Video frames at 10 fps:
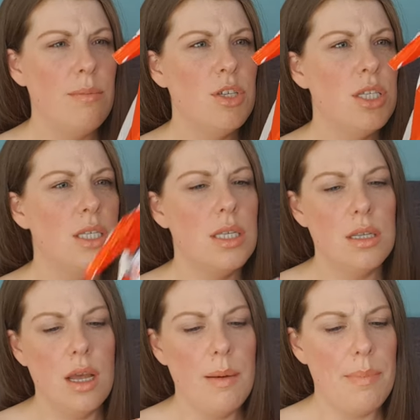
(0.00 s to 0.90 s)
How much
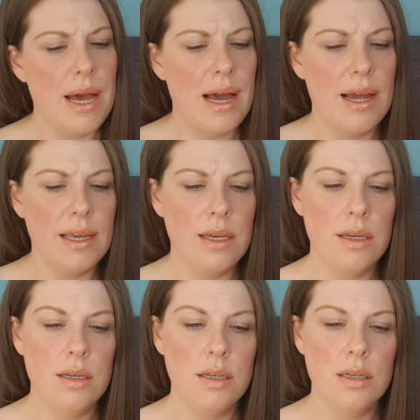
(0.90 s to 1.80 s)
is a bag?
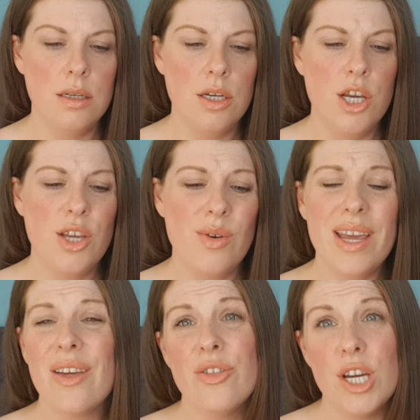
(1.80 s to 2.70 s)
You
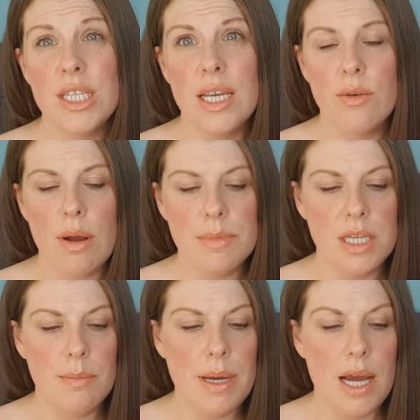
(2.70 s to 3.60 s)
only get 13 grams
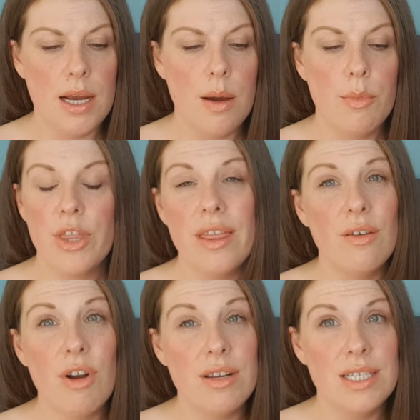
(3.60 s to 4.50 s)
in a bag, but then
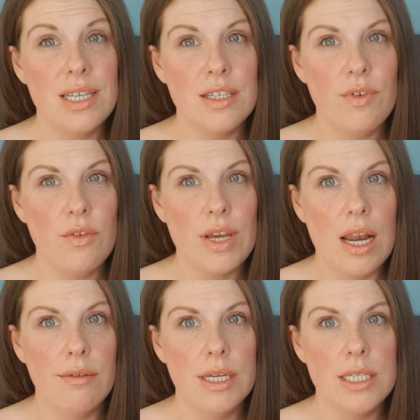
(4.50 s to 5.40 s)
they're only 65
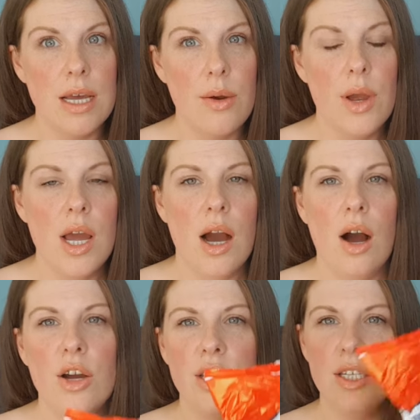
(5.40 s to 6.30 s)
calories. So
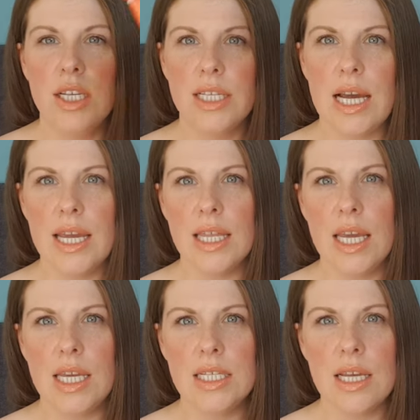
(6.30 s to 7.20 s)
I usually take
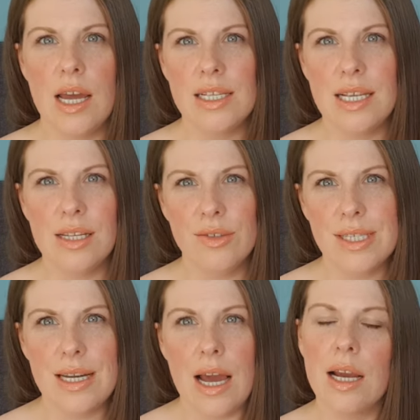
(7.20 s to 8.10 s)
these as a little
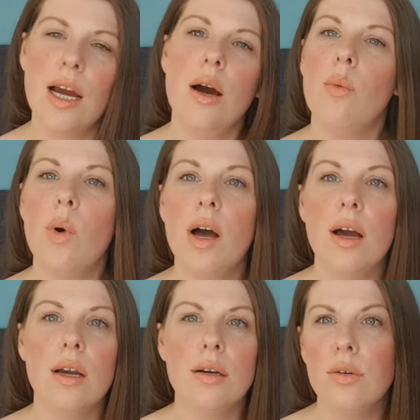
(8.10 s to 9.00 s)
snack at
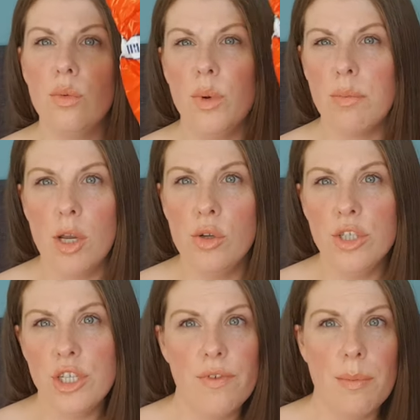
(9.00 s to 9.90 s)
work or with my
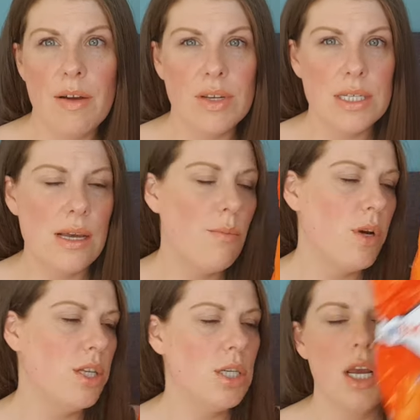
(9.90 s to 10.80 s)
lunch if I'm having a
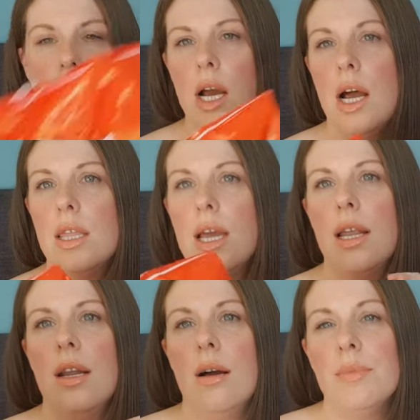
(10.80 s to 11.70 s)
sandwich. And
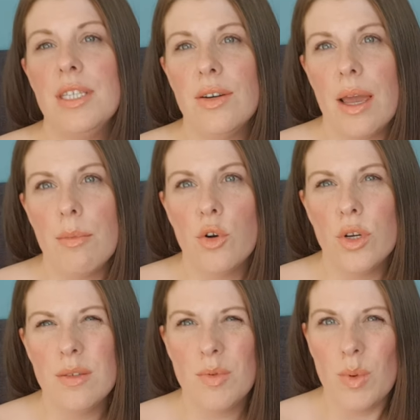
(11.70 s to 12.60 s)
then I'm still getting my
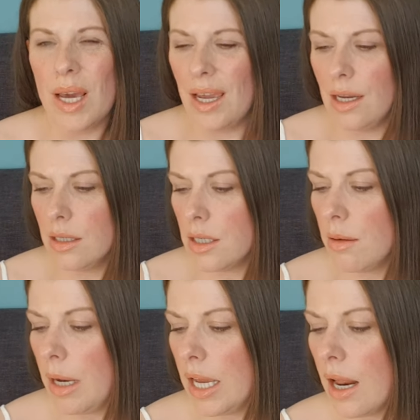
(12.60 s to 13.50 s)
crisps without eating too
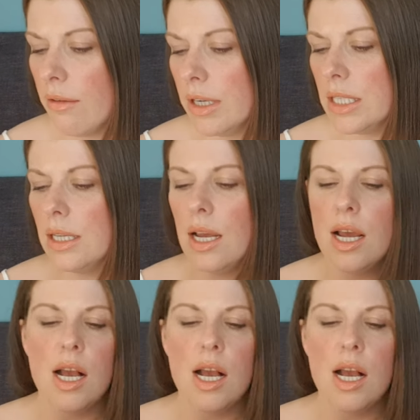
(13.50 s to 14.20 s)
many calories.